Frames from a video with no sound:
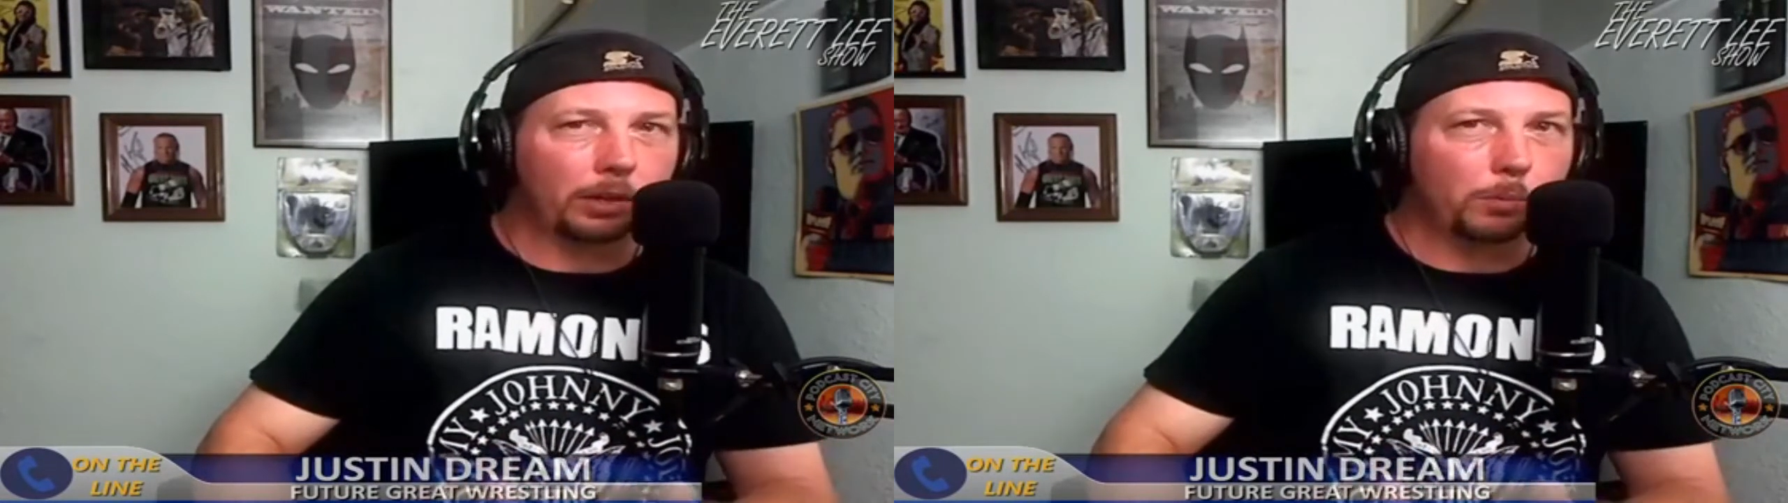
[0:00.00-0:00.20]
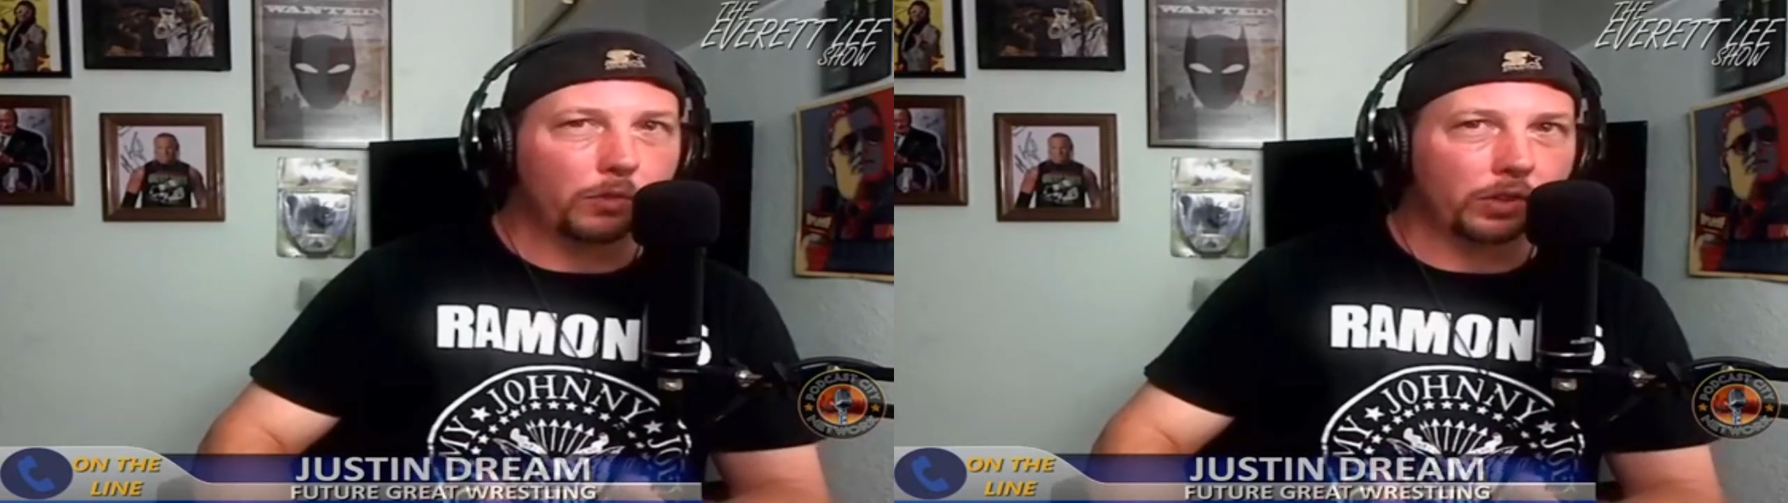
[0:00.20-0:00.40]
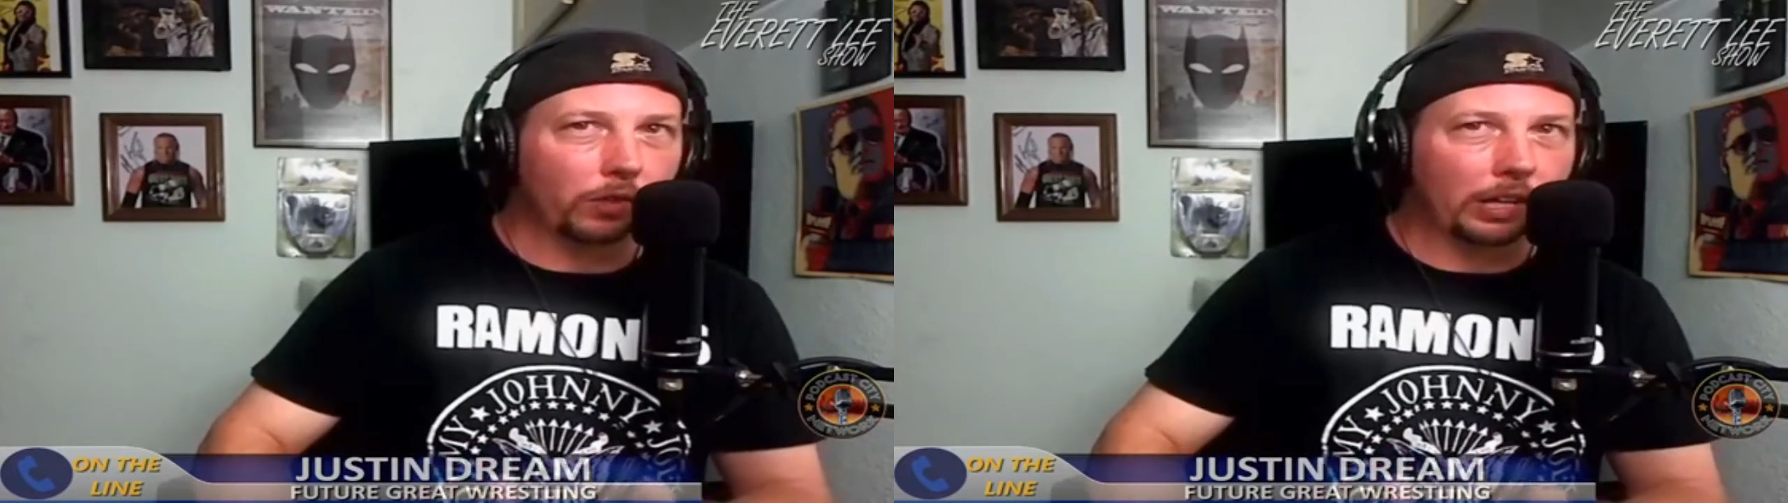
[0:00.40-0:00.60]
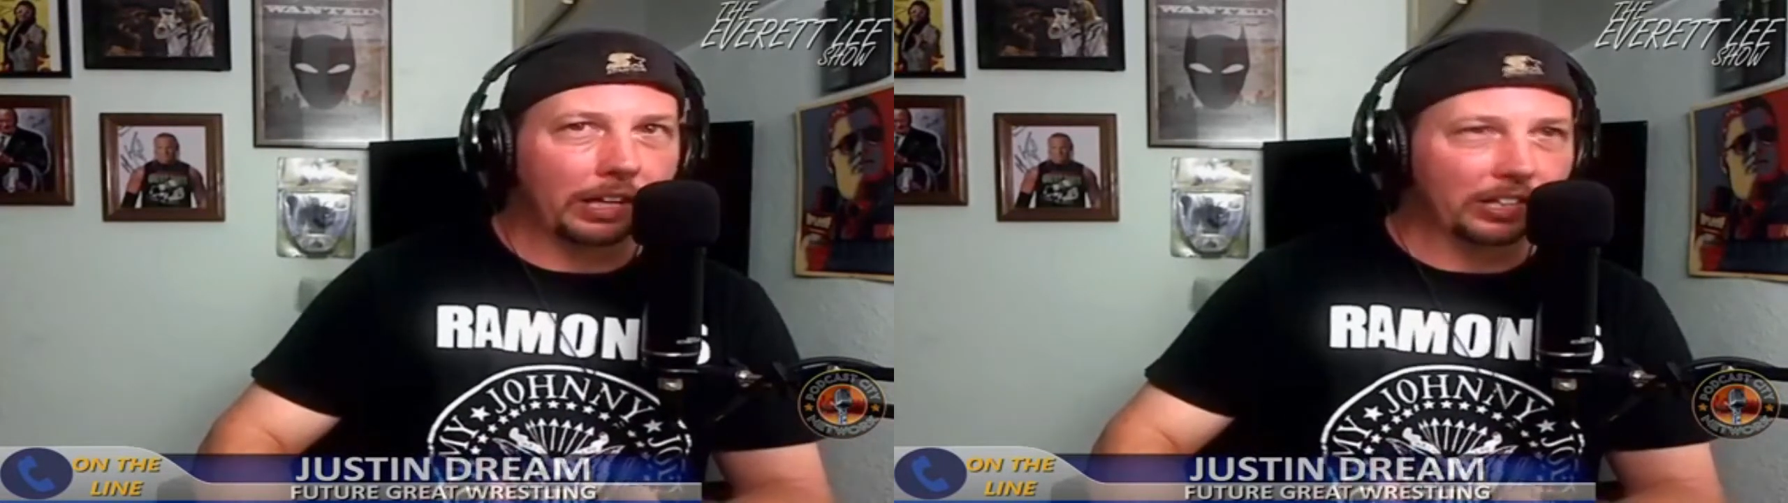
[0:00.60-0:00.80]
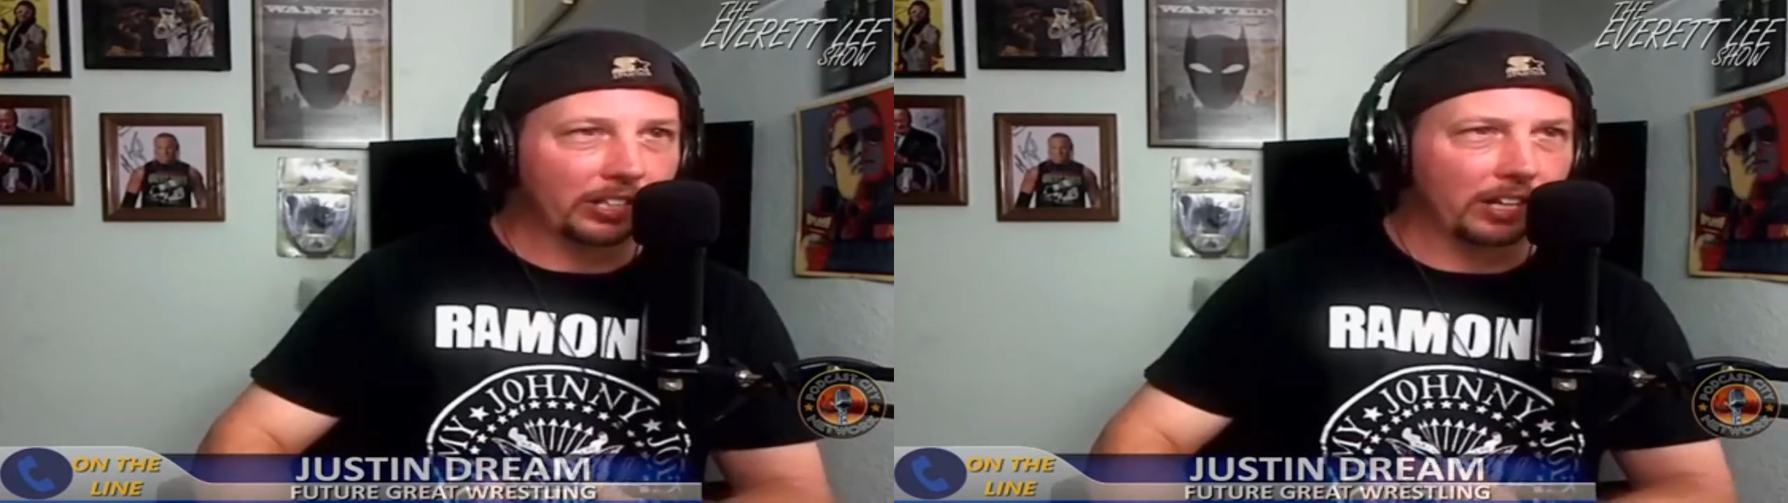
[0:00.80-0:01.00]
move in the
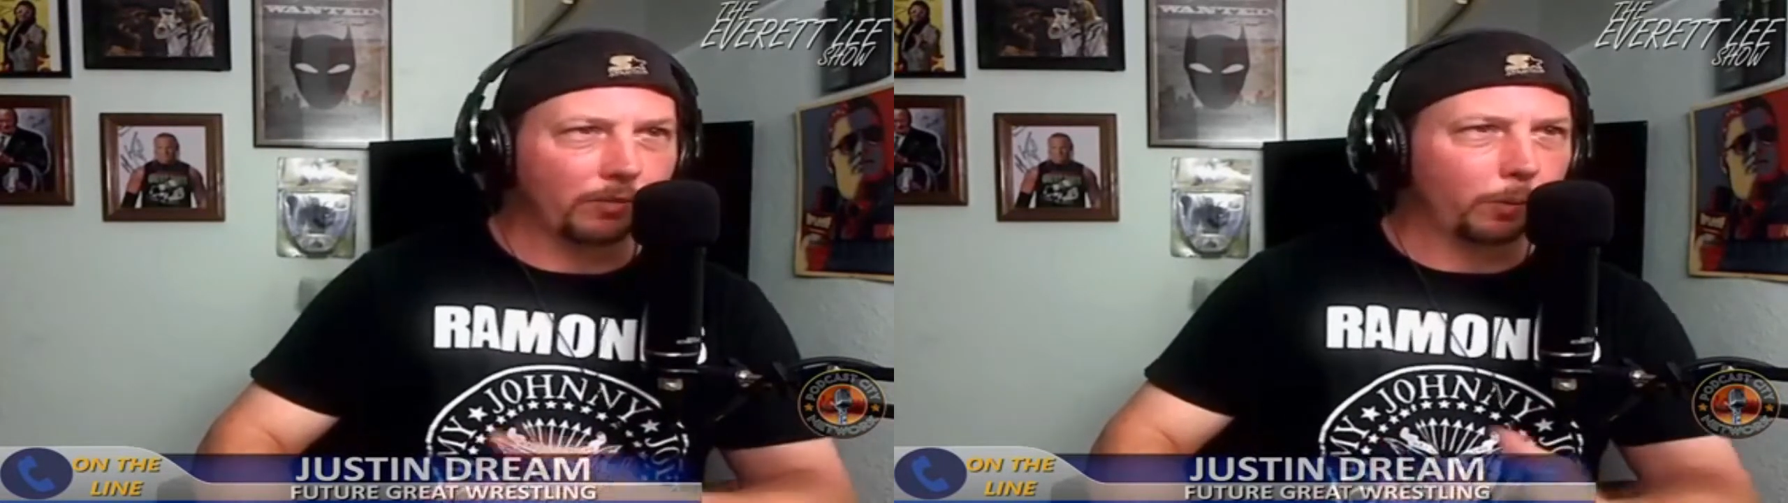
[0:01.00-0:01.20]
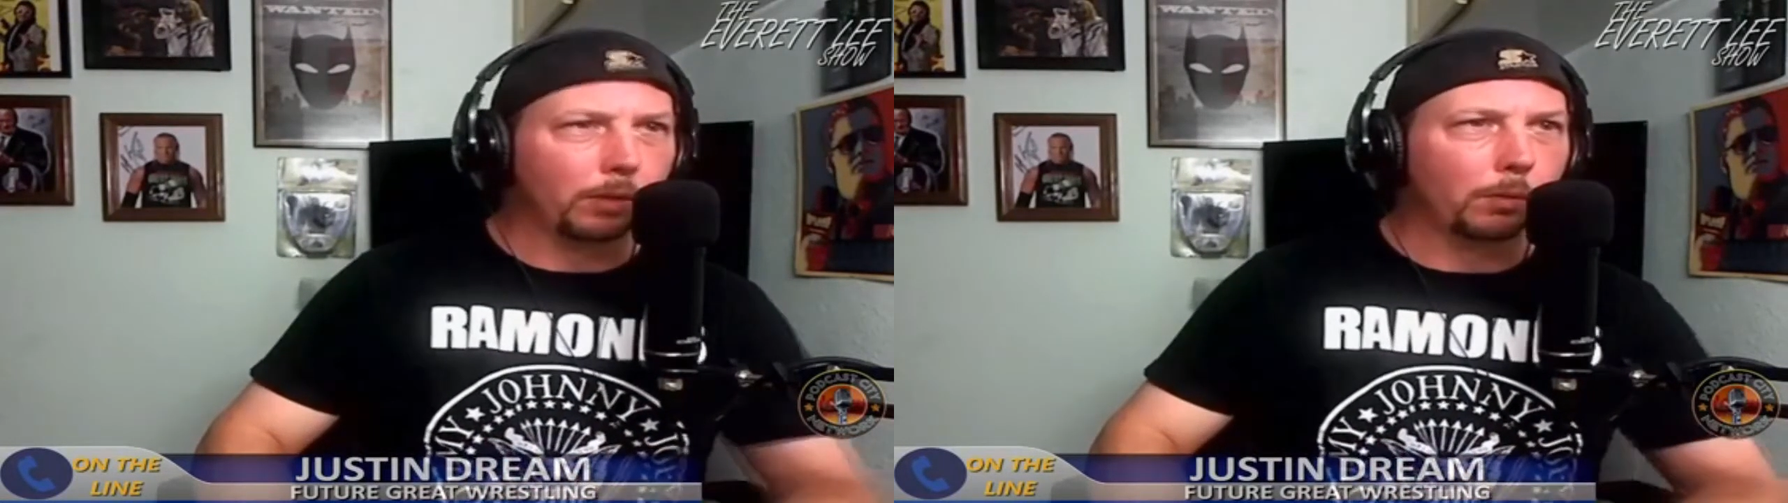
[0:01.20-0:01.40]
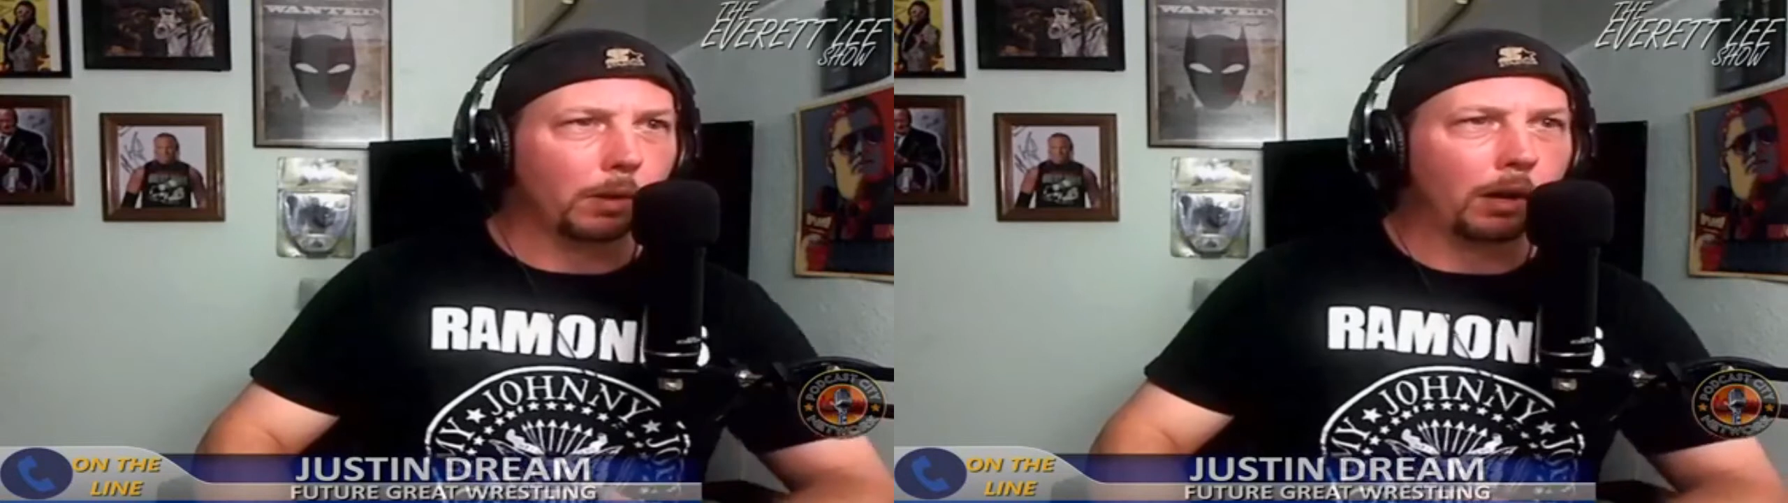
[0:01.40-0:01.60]
ring and stuff when you